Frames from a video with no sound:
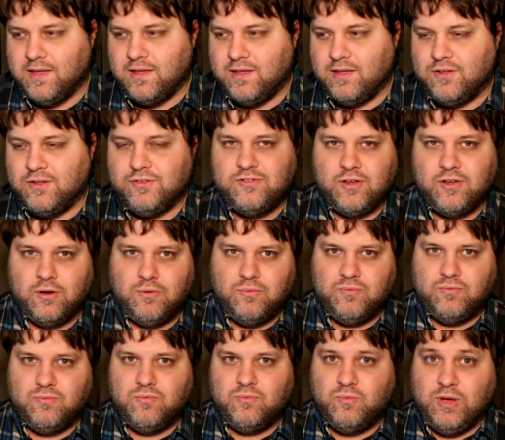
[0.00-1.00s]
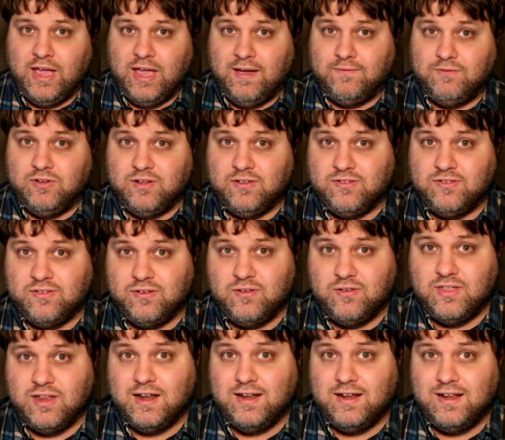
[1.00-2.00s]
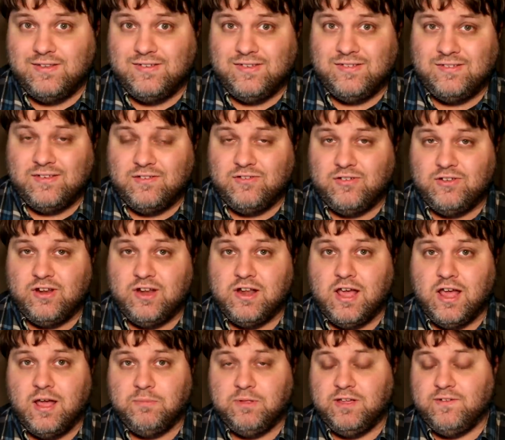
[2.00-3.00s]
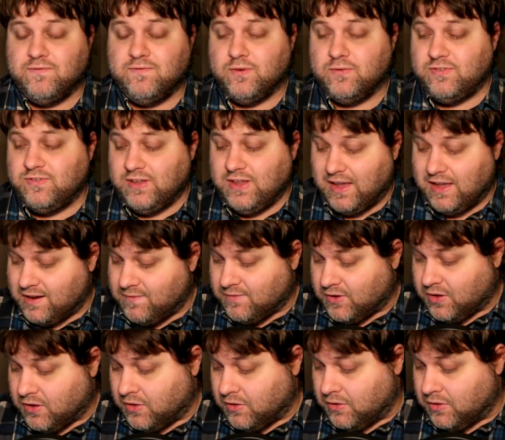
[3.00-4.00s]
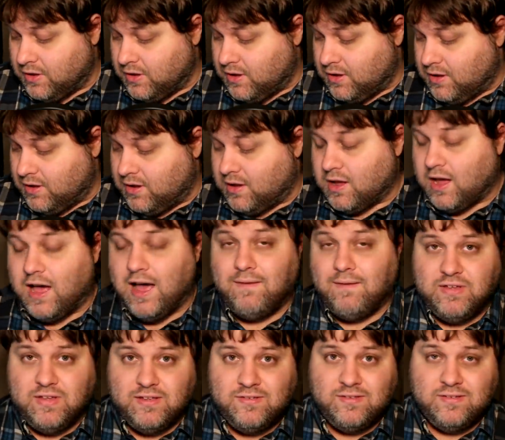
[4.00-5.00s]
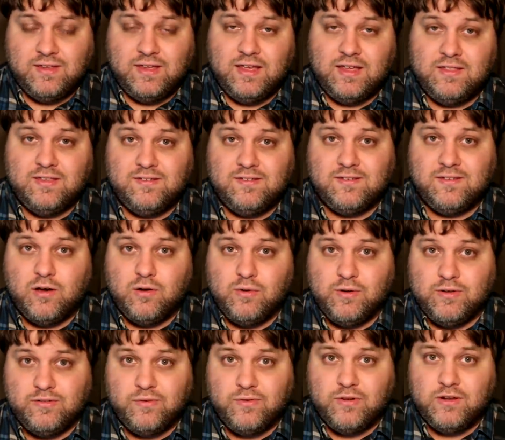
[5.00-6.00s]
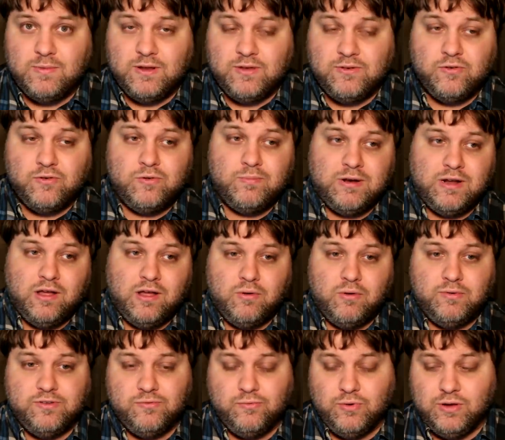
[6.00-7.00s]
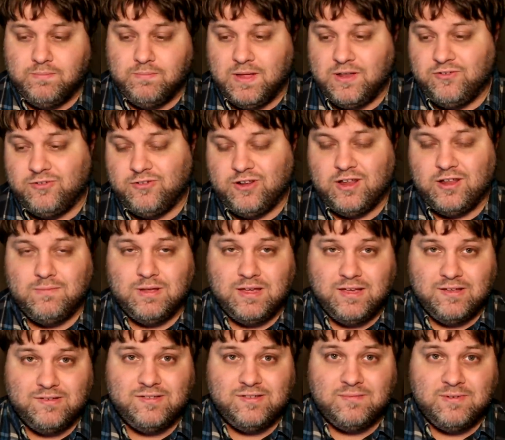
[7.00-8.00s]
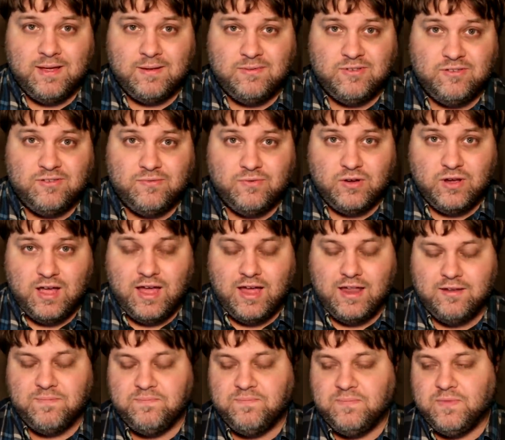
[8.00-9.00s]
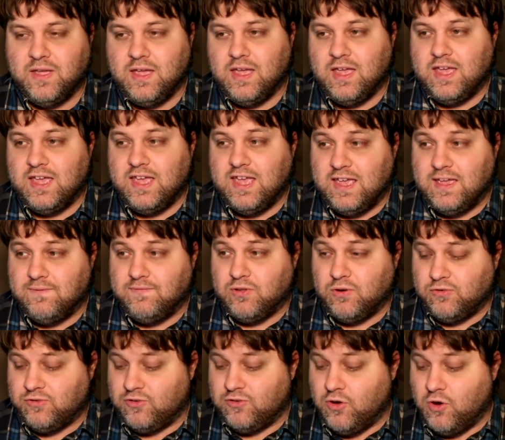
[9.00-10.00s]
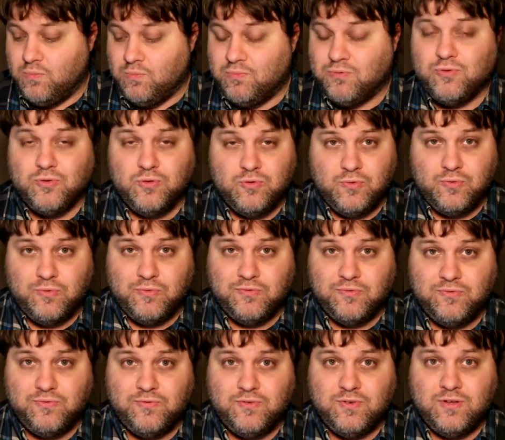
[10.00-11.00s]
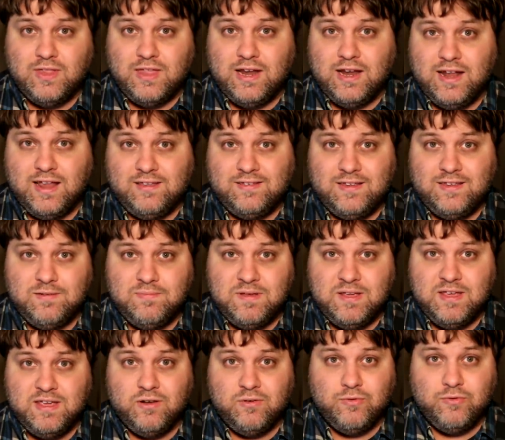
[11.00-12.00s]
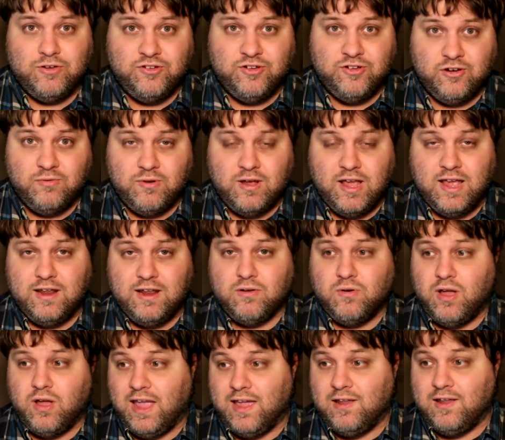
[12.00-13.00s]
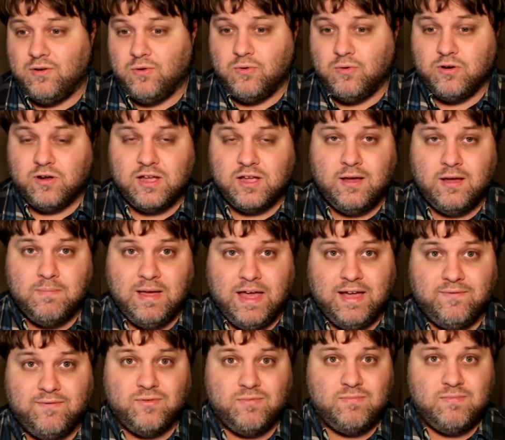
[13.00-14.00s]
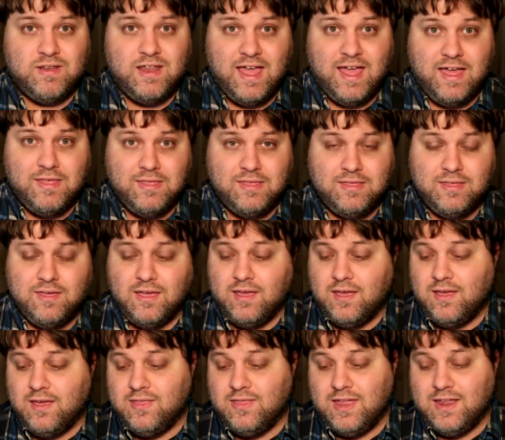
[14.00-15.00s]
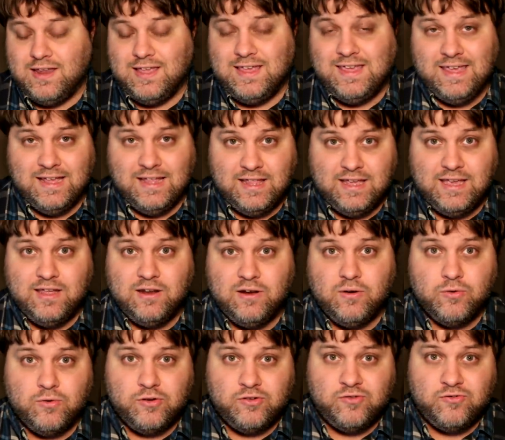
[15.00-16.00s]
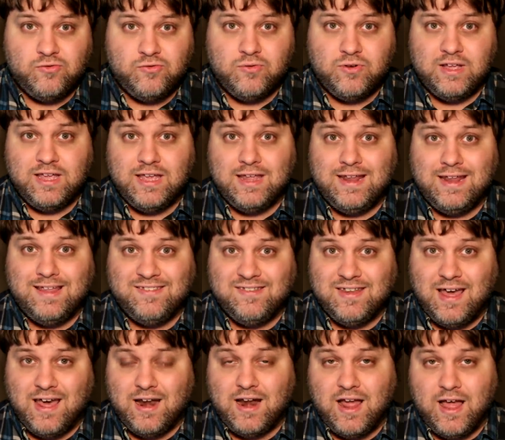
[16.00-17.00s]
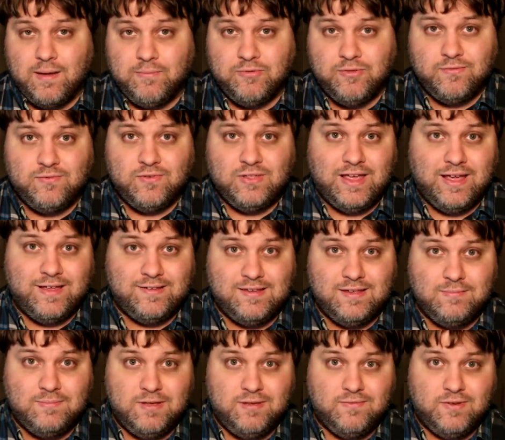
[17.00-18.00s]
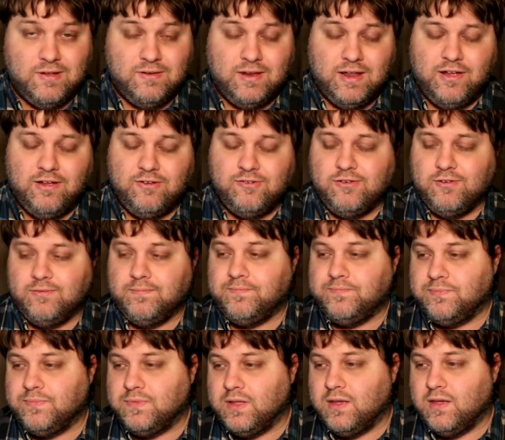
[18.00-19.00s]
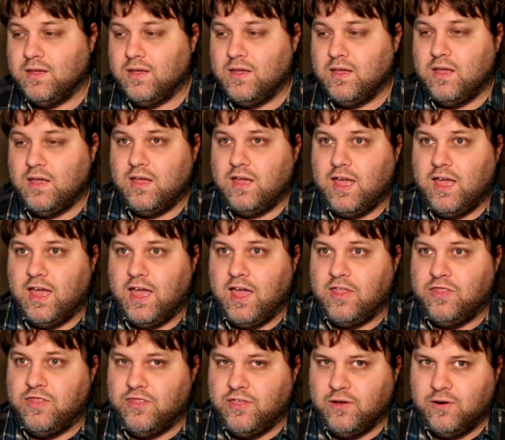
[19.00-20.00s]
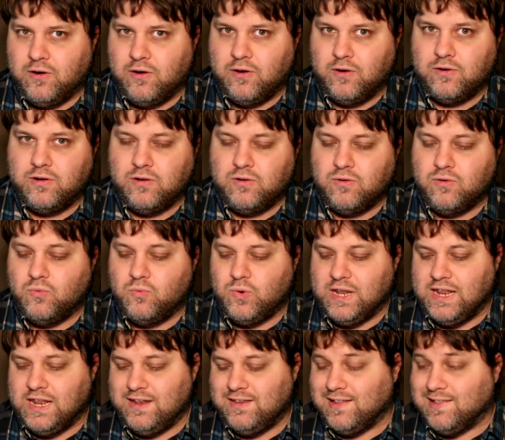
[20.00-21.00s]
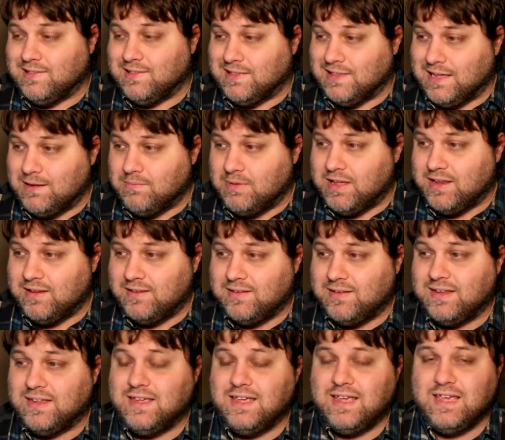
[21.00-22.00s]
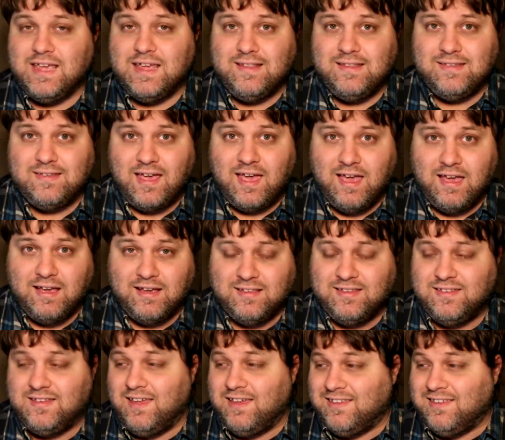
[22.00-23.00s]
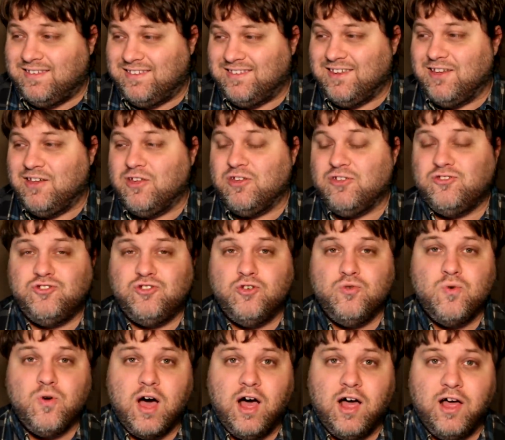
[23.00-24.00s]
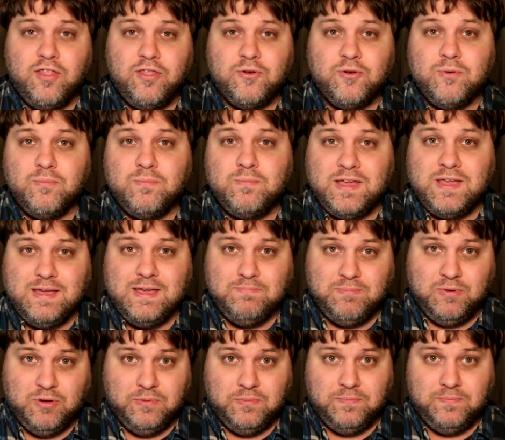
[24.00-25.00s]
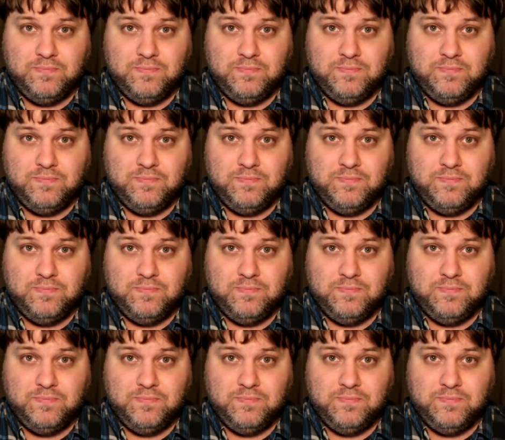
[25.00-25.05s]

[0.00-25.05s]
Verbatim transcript: So we have to consider that it is a sentient anomaly. For, second of all, obviously, and this is always going to be true, but I'll always re-mention it because sometimes it's forgotten, if there's no proof that an S C P can regenerate and or come back death, then killing it or destroying it is not an option for the S C P Foundation. And third, we need to limit its access to other people